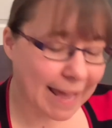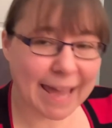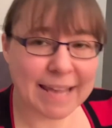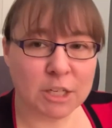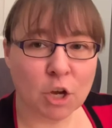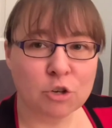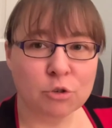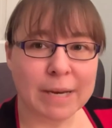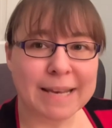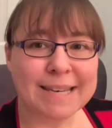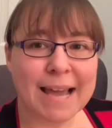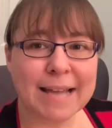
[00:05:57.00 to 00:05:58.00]

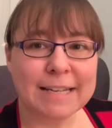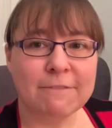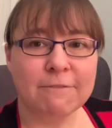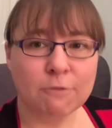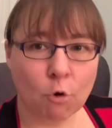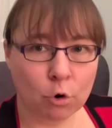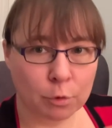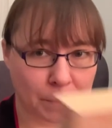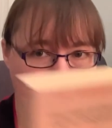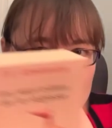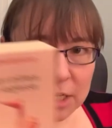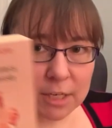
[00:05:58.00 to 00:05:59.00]
894
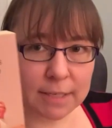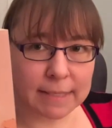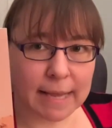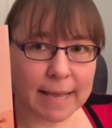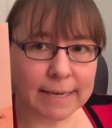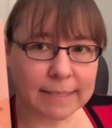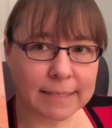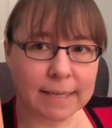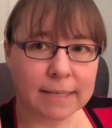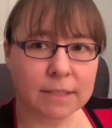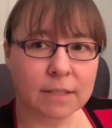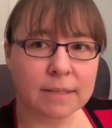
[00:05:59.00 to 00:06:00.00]
pages and it
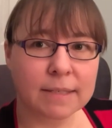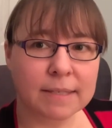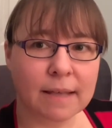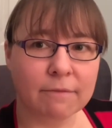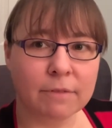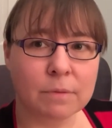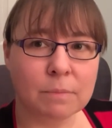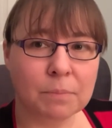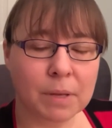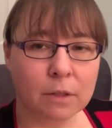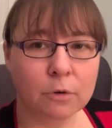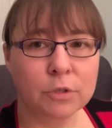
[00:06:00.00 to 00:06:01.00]
is The Seven
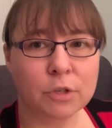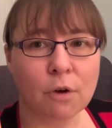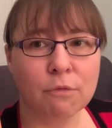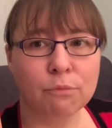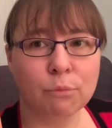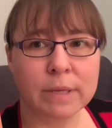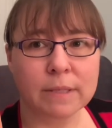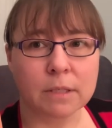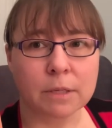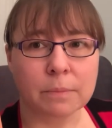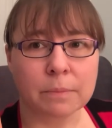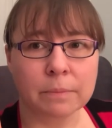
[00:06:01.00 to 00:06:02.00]
Pillars of
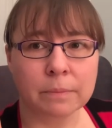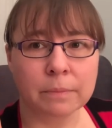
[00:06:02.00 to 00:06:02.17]
Wisdom